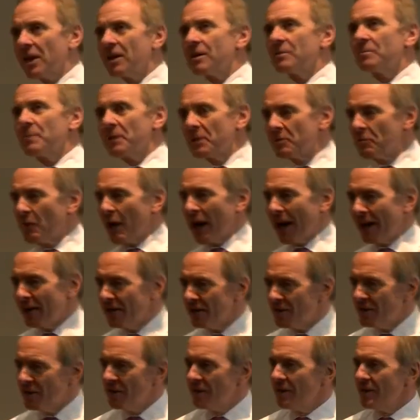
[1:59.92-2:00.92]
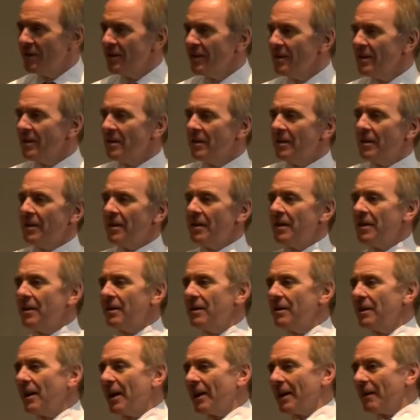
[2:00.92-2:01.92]
terribly grand.
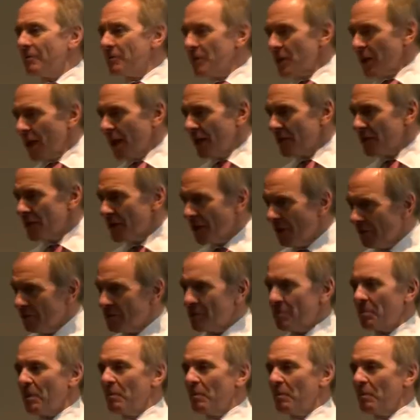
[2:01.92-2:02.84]
Like everything else in government,